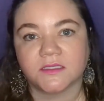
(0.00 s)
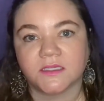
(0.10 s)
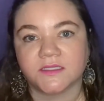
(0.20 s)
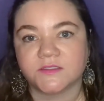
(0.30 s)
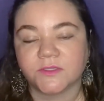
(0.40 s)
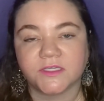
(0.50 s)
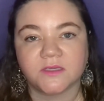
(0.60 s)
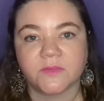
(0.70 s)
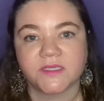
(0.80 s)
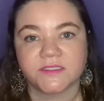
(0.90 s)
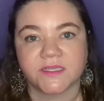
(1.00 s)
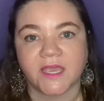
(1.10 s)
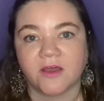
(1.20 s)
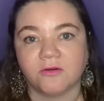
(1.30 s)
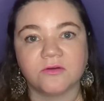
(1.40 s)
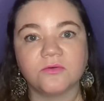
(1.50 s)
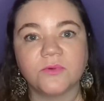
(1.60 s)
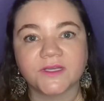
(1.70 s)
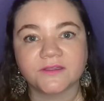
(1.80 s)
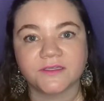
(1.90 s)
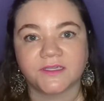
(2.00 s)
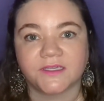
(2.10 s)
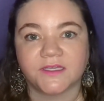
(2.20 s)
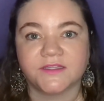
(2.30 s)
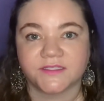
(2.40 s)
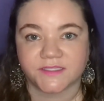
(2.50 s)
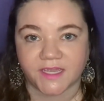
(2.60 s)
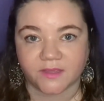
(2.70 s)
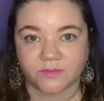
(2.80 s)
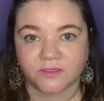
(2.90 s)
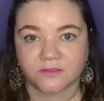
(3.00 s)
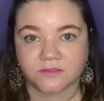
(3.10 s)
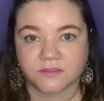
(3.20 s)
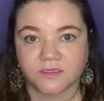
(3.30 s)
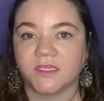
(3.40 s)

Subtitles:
It's really amazing how quickly this happened.